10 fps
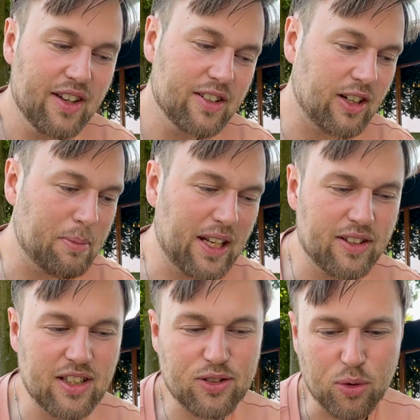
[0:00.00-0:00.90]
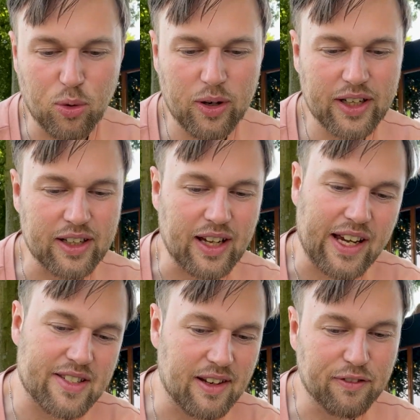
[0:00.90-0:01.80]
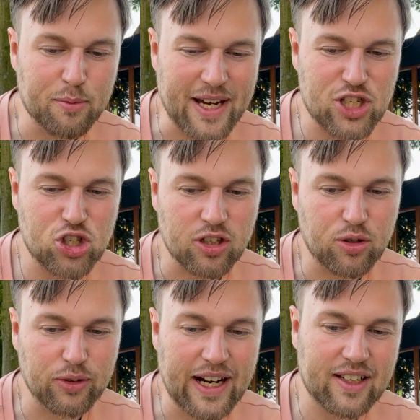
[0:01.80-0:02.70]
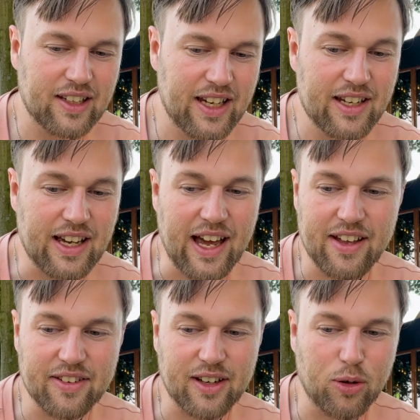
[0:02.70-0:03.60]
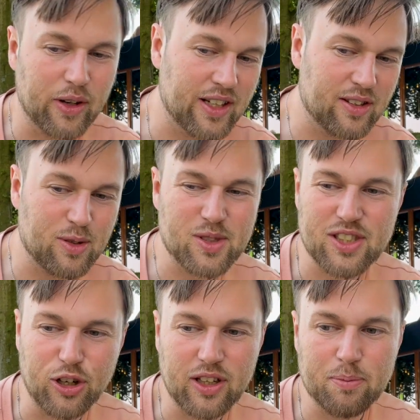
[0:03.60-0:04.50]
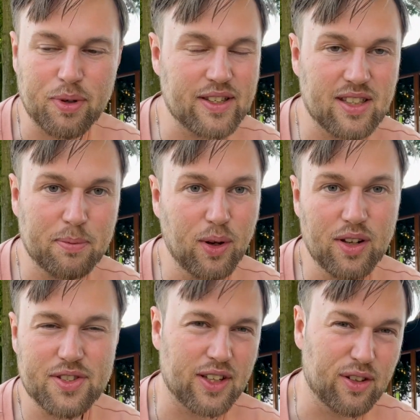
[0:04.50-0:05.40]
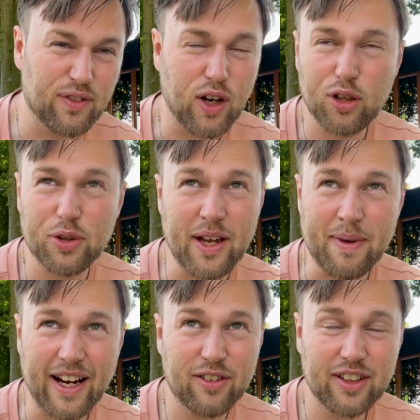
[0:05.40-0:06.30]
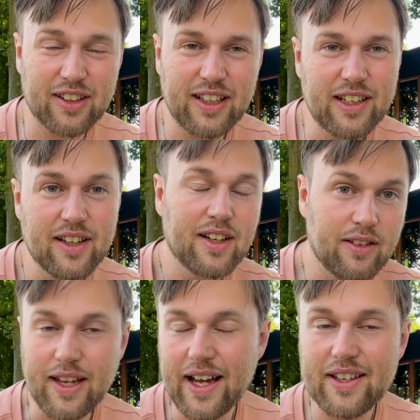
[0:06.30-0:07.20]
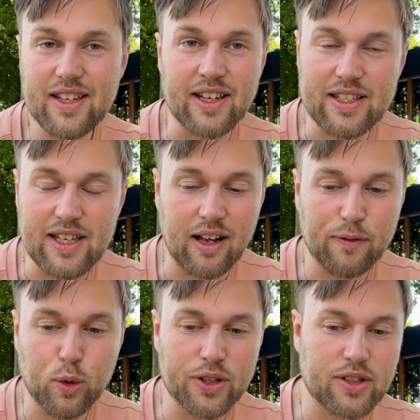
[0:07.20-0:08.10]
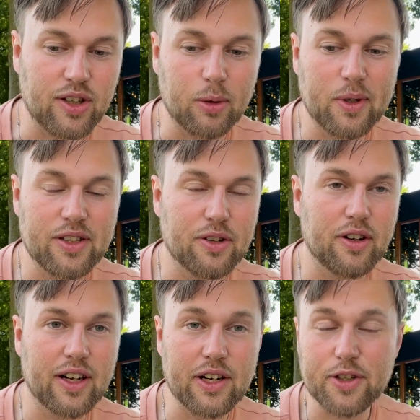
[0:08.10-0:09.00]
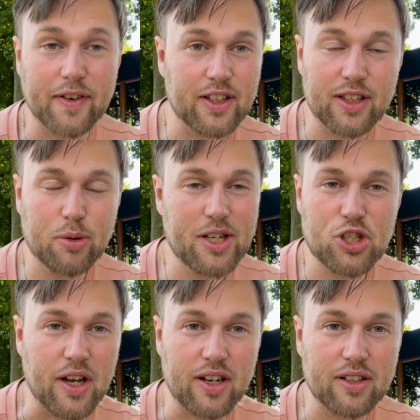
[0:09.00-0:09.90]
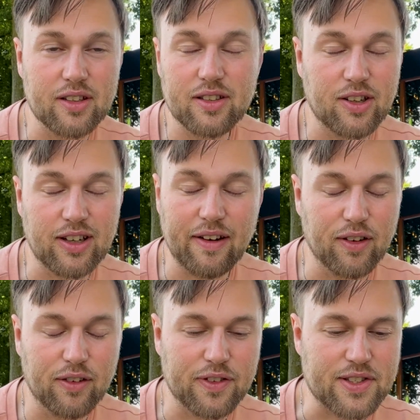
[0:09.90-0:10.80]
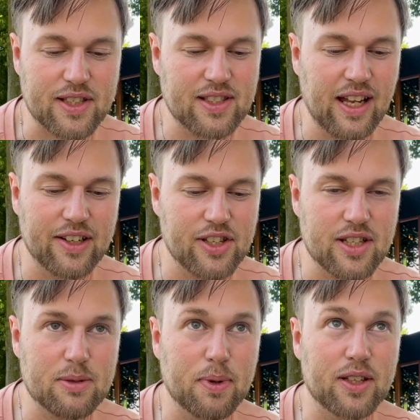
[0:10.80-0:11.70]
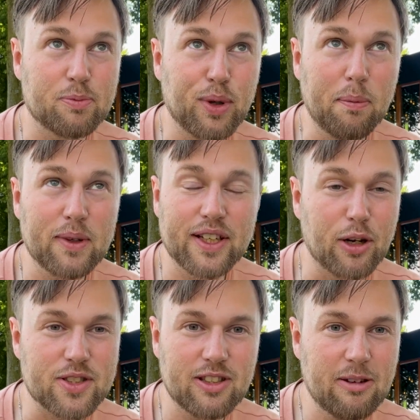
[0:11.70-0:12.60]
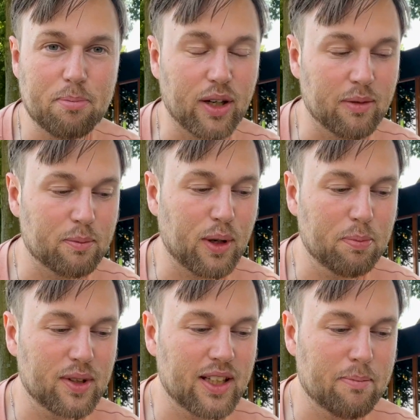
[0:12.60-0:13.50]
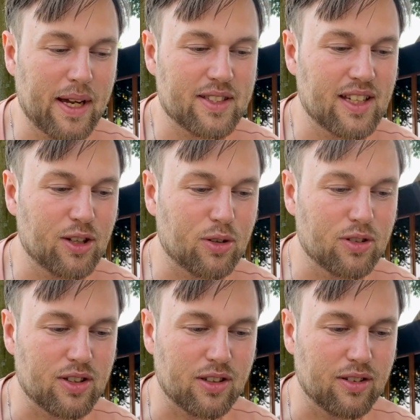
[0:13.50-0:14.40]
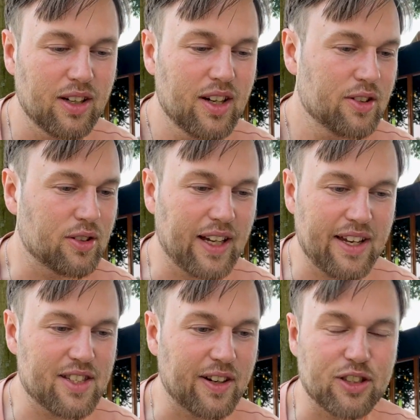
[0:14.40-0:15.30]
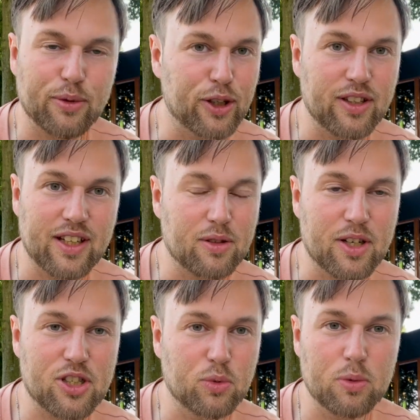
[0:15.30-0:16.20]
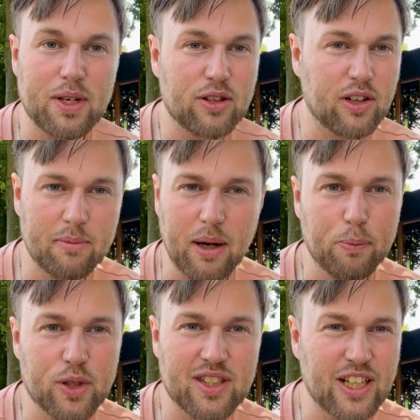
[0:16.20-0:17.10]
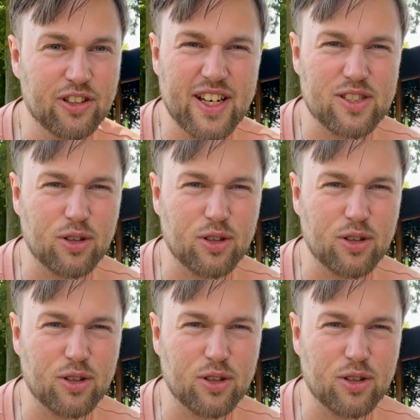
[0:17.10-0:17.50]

your ability to organize the information correctly and according to certain principles and to follow them accurately, that in itself will determine your introverted intuition and your level of this intelligence. But it probably goes deeper, and probably the best thing you could do to test your introverted intuition would be to come up with theories or